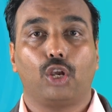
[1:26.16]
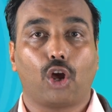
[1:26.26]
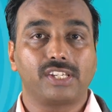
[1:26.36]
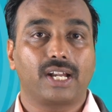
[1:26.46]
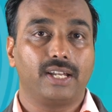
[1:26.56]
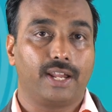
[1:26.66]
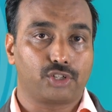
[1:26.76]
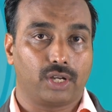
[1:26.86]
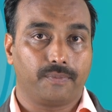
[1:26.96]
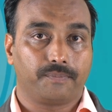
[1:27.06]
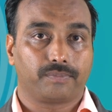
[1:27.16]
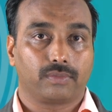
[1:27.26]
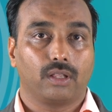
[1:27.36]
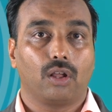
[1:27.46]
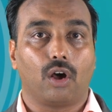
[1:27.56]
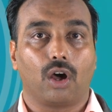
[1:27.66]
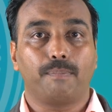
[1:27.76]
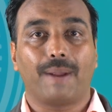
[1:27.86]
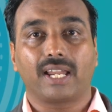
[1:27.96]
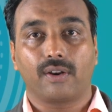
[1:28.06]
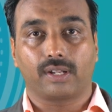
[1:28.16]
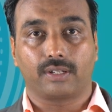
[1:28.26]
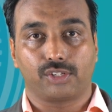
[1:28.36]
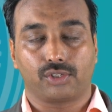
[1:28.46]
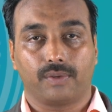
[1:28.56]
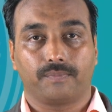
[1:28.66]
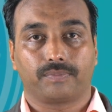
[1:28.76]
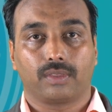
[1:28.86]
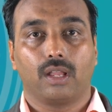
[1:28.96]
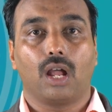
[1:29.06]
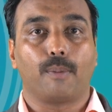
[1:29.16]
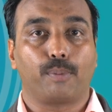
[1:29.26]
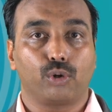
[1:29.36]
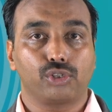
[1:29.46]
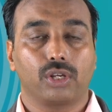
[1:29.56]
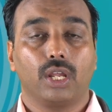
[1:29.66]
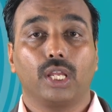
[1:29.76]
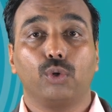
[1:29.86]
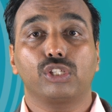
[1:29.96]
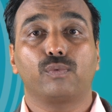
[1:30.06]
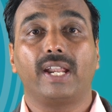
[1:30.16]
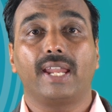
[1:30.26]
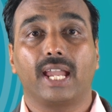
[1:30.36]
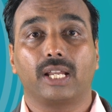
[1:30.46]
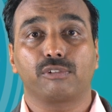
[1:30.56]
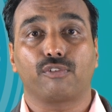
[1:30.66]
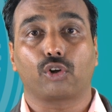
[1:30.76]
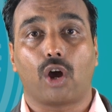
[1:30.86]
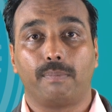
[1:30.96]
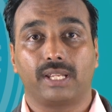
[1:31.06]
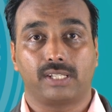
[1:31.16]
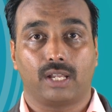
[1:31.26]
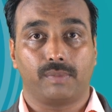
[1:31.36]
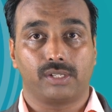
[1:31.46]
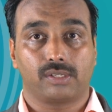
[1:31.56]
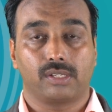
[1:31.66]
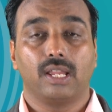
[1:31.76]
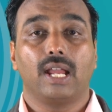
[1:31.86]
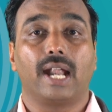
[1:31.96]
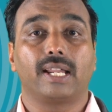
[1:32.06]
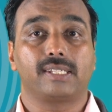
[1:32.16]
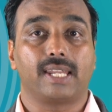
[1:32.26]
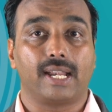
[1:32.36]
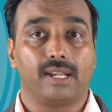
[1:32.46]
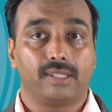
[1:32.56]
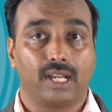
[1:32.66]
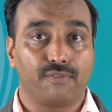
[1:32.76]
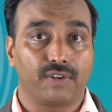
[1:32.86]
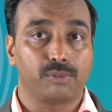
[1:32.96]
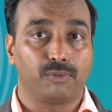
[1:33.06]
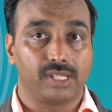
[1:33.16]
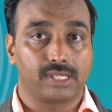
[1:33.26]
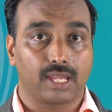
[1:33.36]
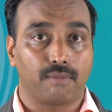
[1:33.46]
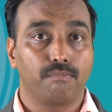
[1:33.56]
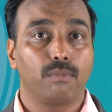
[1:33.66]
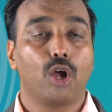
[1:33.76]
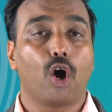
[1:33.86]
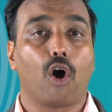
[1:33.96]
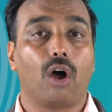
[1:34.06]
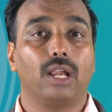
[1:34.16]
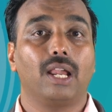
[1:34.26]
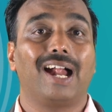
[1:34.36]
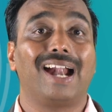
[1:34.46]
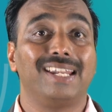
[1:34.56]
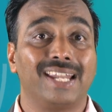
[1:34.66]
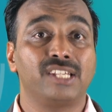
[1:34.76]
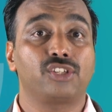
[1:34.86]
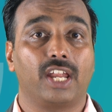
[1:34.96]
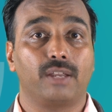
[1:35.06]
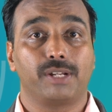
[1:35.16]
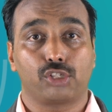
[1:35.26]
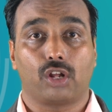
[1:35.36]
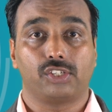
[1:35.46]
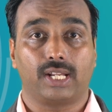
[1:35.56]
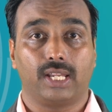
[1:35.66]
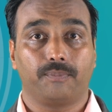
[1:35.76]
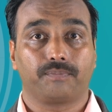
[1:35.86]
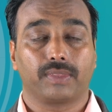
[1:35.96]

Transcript: logical deduction or pattern recognition. Approach. Use Venn diagrams for complex statements. Understand the difference between some, all, and none statements logically.